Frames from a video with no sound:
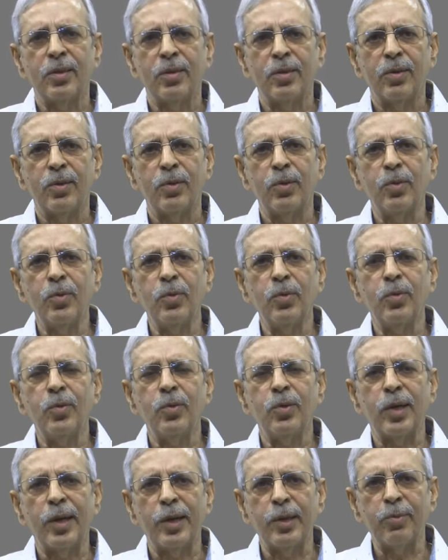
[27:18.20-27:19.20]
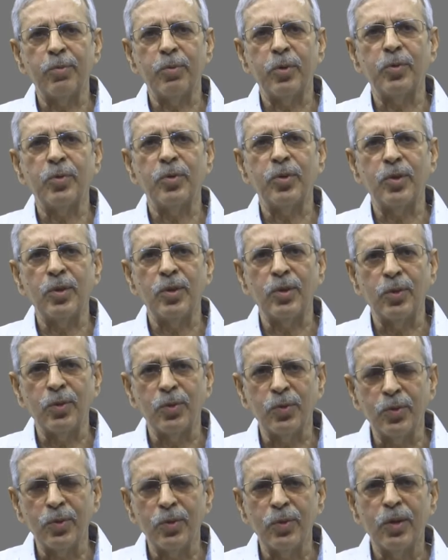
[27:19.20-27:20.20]
new type of
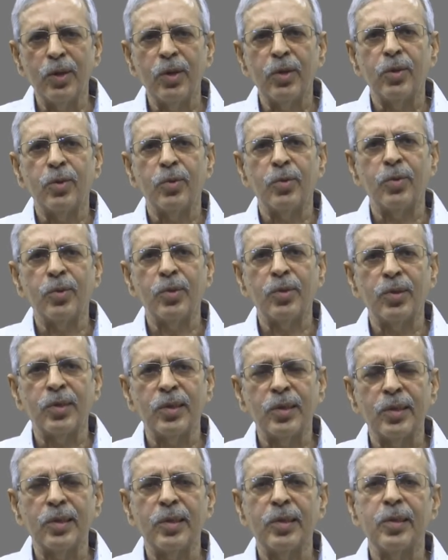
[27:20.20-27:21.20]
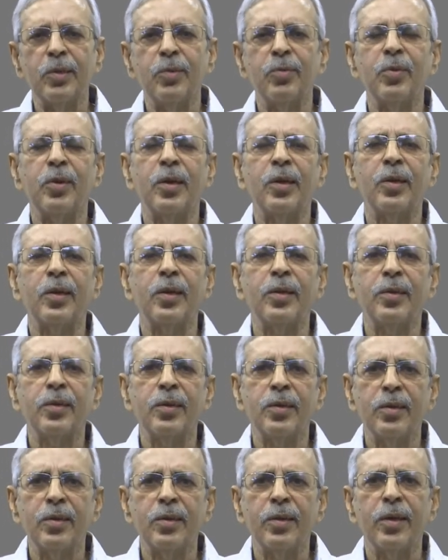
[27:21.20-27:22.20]
CEO who is creative,
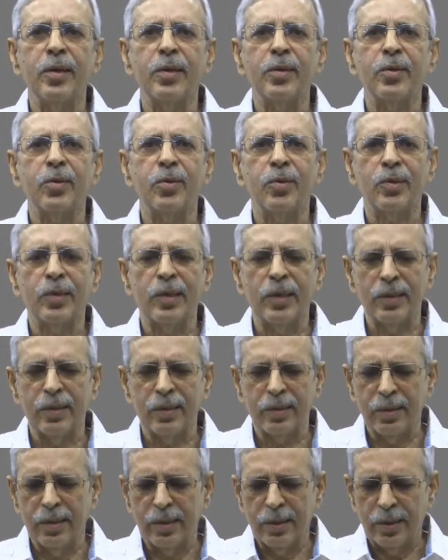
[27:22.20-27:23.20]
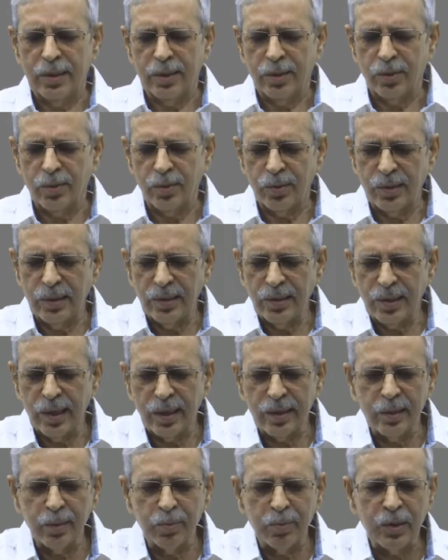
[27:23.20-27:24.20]
enlightened and organic. So these are
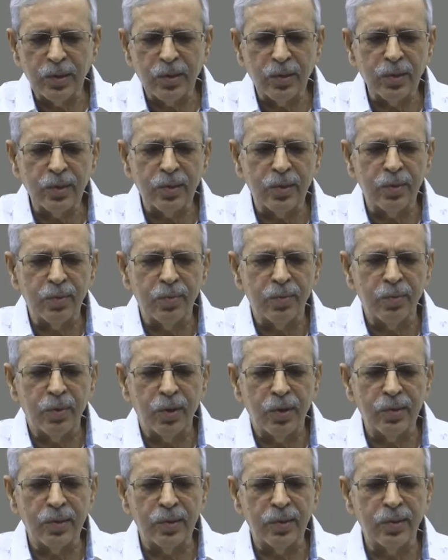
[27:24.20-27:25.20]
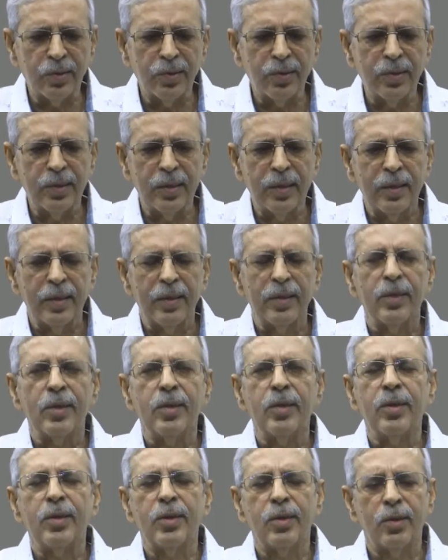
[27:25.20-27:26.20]
the basic models
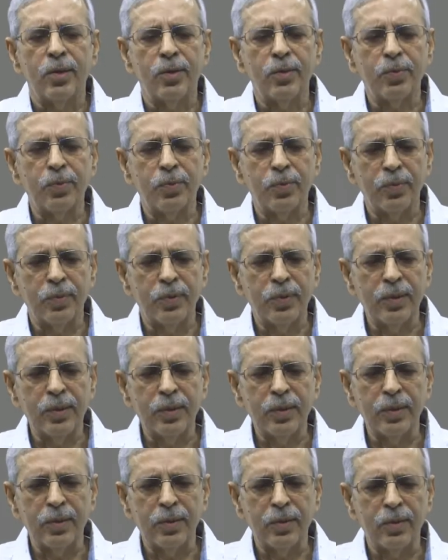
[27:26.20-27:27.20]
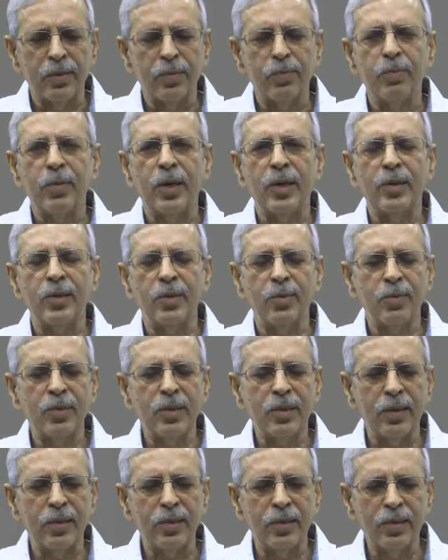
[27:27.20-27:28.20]
of the
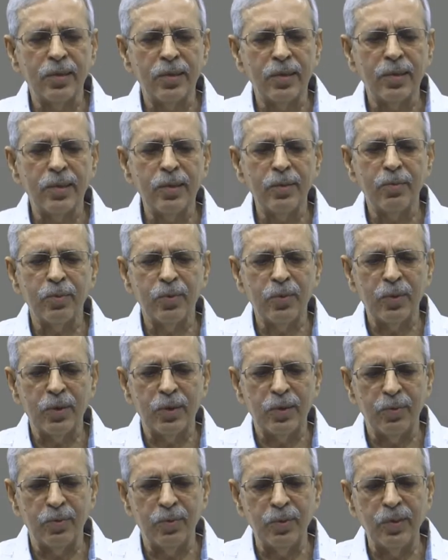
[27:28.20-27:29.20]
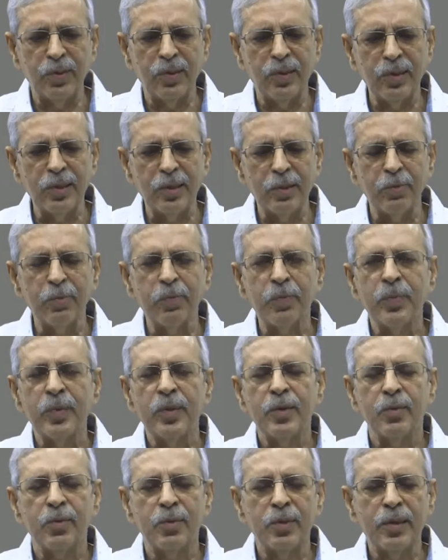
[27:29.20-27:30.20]
management and leadership. If we see
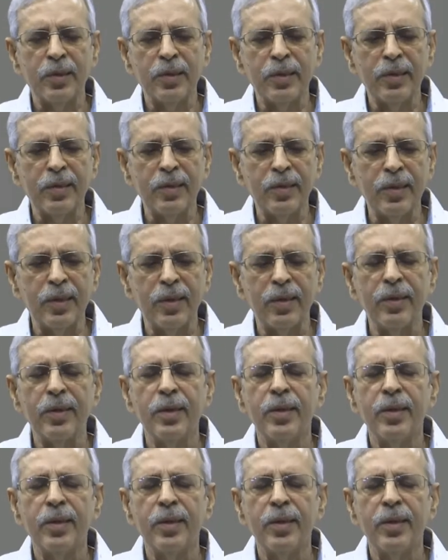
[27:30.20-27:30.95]
within India